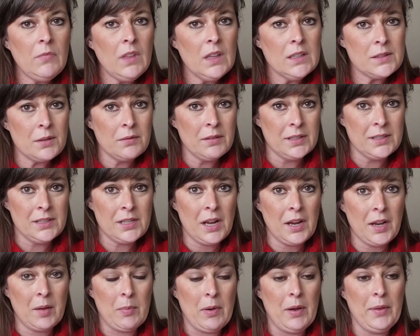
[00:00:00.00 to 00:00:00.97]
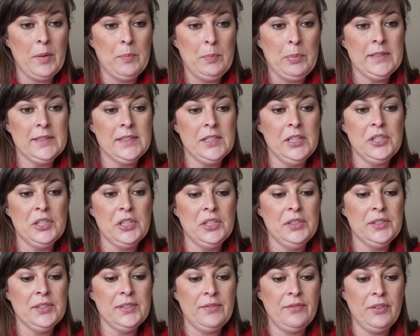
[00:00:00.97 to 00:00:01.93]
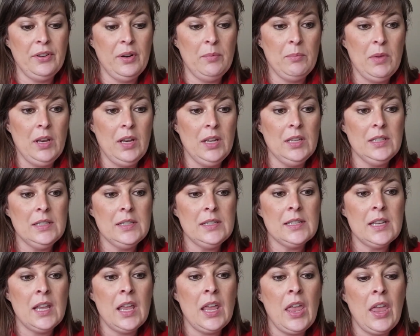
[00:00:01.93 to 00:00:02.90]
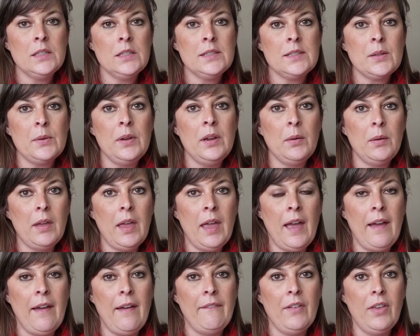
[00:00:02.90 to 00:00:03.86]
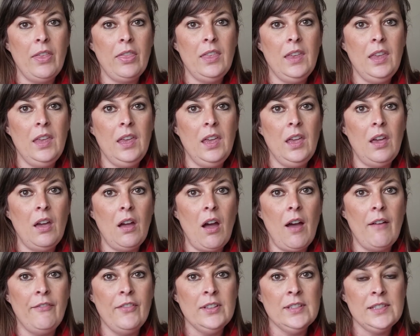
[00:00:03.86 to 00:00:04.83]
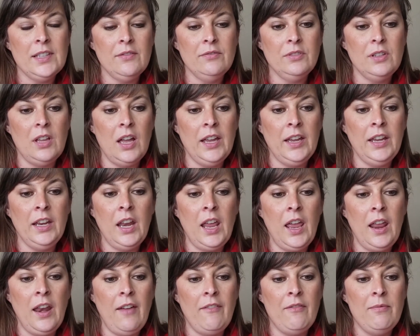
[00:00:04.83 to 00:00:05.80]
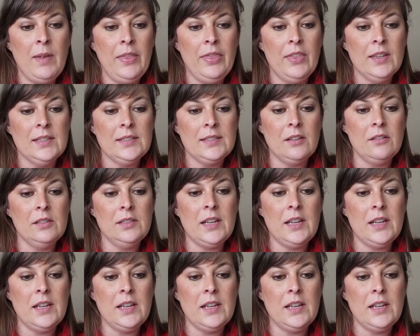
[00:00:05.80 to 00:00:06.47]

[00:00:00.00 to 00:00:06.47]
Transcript: So let's talk about the positions for a minute. So here we have the offensive line, and I've made this little